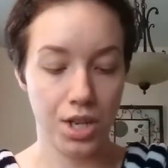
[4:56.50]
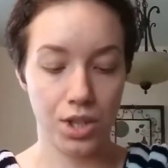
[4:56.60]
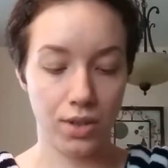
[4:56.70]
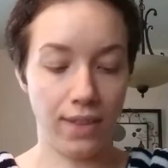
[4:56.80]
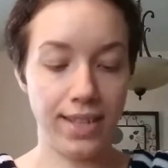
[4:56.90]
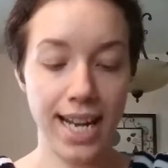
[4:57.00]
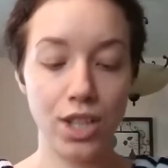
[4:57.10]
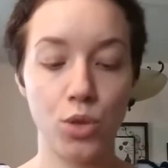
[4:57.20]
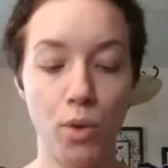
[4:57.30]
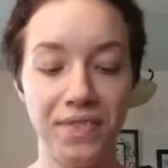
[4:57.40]
So now
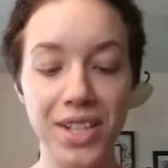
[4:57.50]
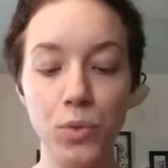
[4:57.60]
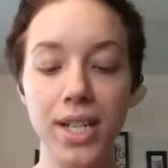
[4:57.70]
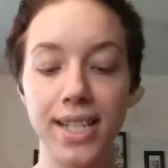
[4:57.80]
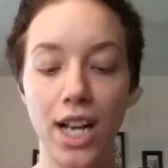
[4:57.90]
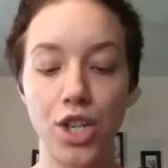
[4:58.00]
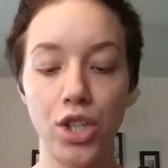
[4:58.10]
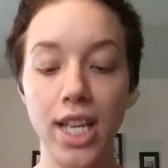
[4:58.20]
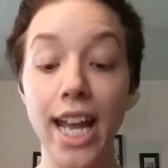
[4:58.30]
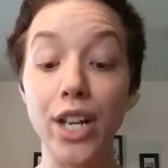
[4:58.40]
next one, this one is
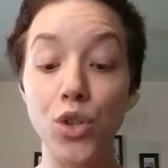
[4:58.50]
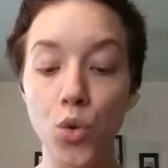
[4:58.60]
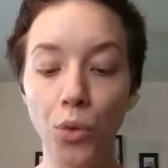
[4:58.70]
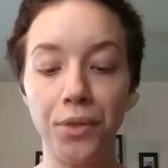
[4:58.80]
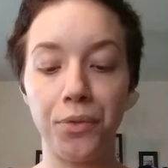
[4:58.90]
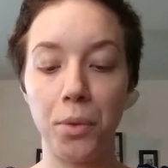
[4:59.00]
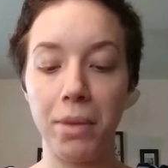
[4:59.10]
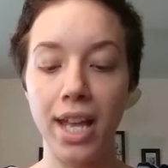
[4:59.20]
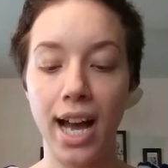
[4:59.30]
actually a new one for me.